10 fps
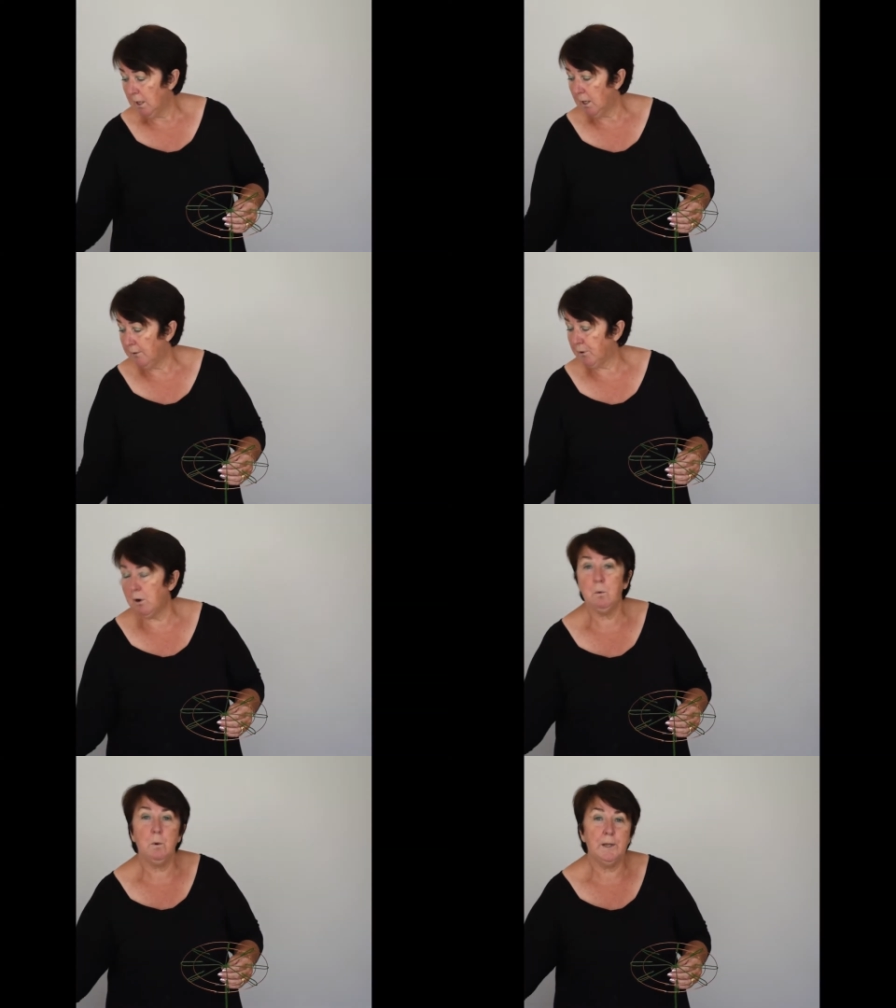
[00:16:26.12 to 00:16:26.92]
I've
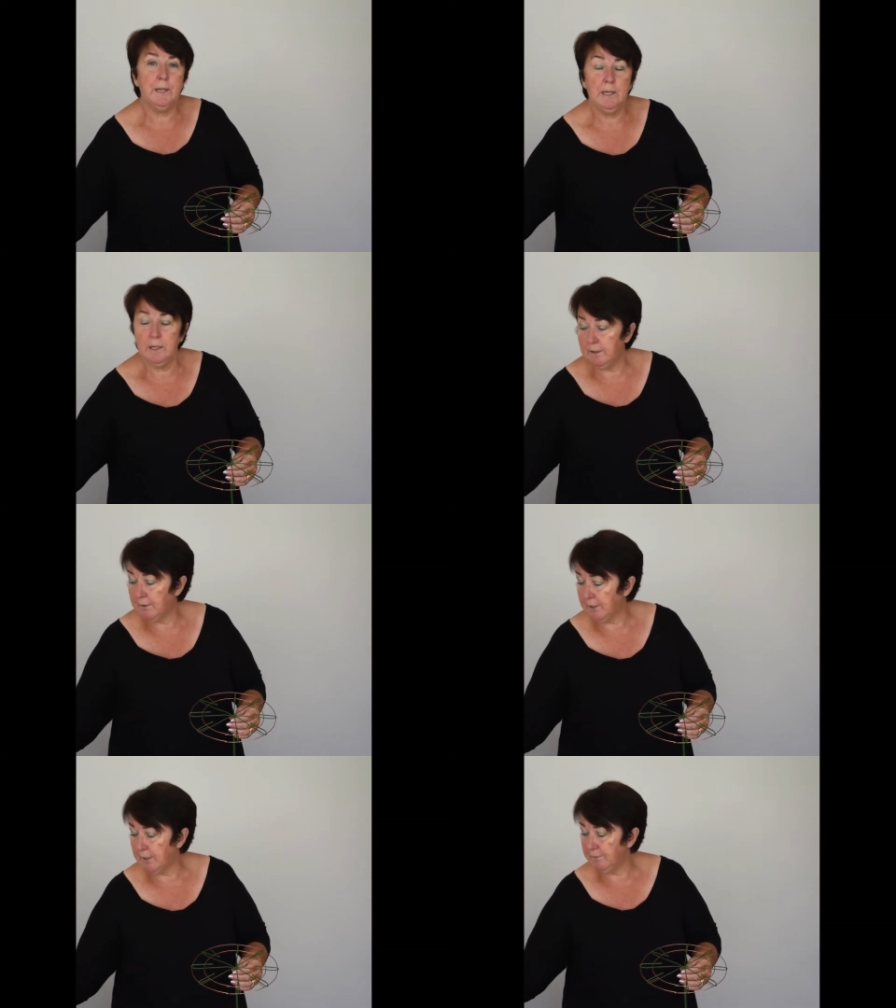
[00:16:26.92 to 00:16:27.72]
got one here
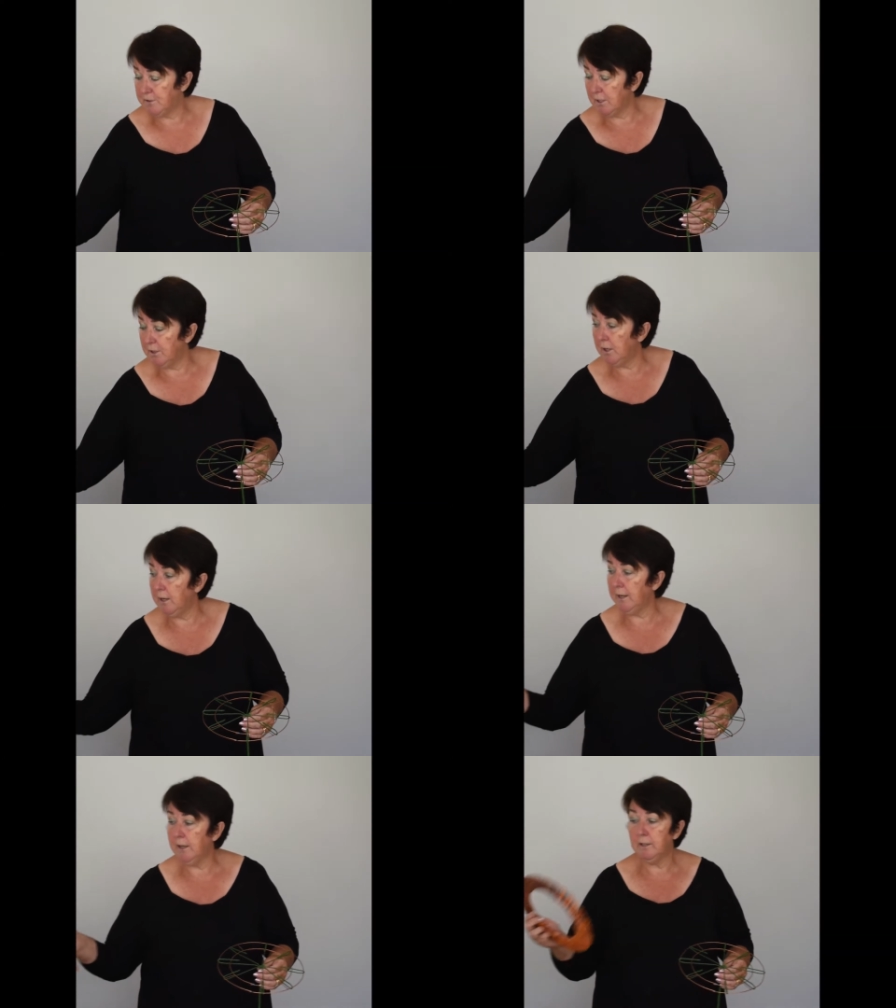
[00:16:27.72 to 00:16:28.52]
that I've done
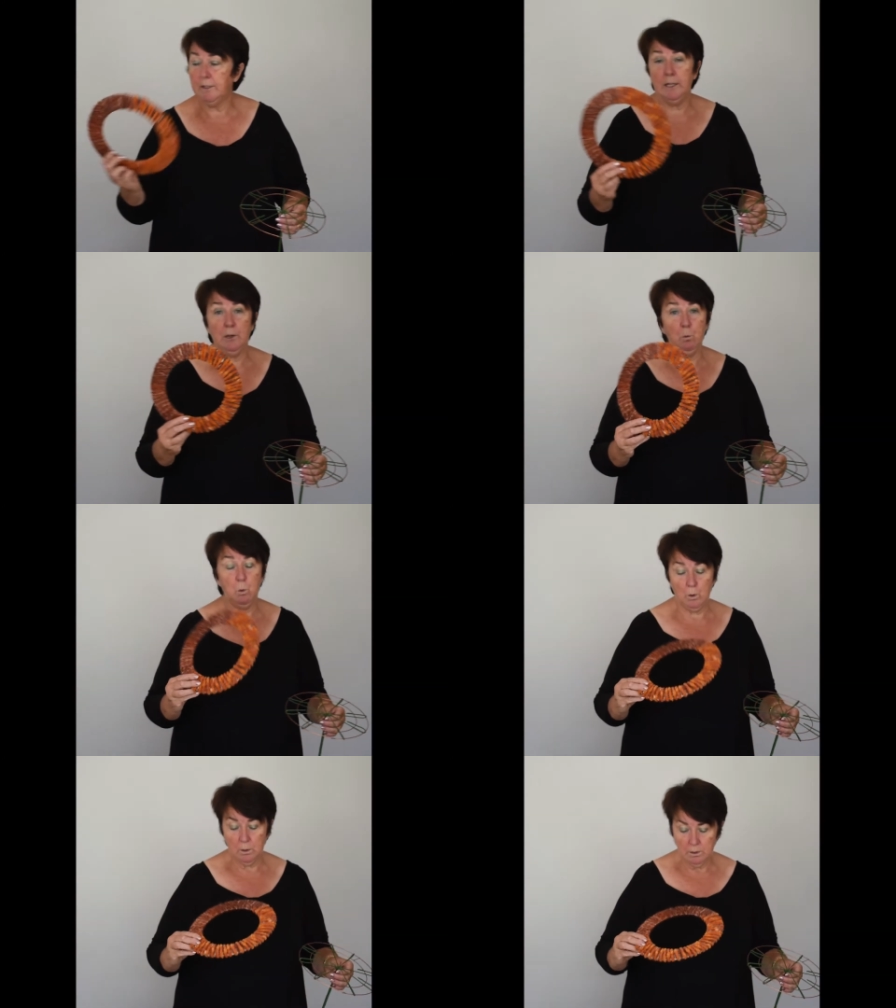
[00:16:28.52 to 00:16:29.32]
earlier in
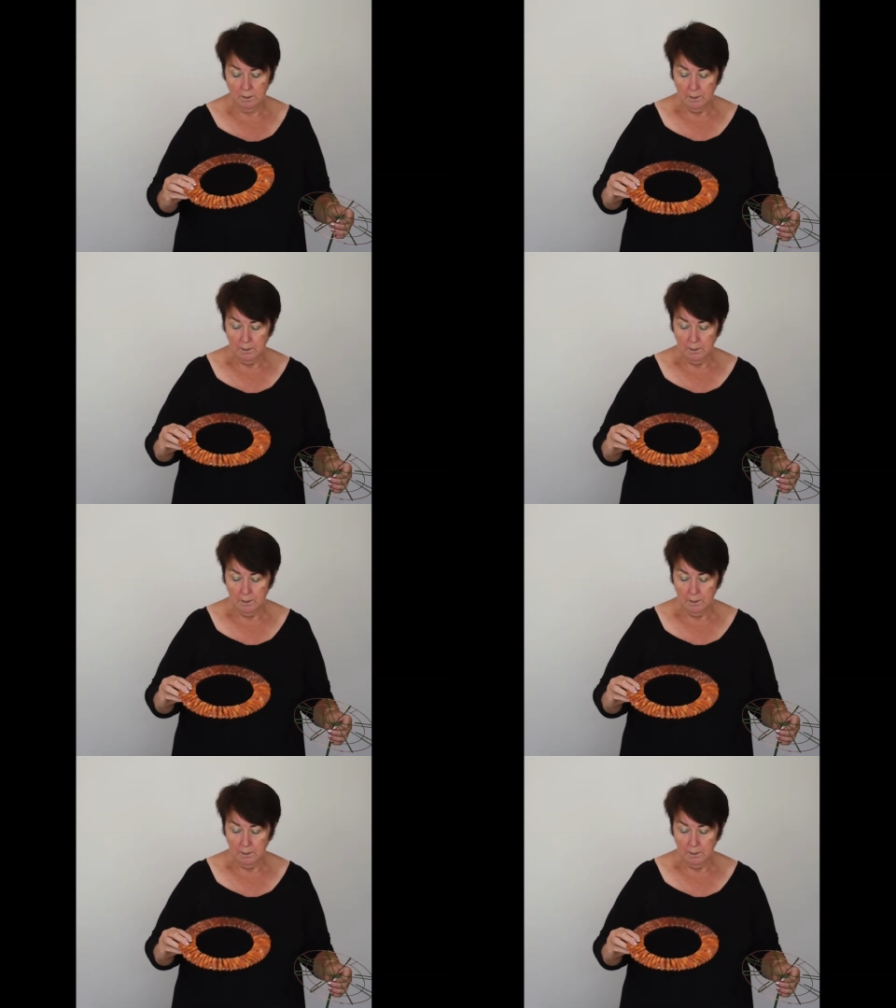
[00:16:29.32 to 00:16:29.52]
wool,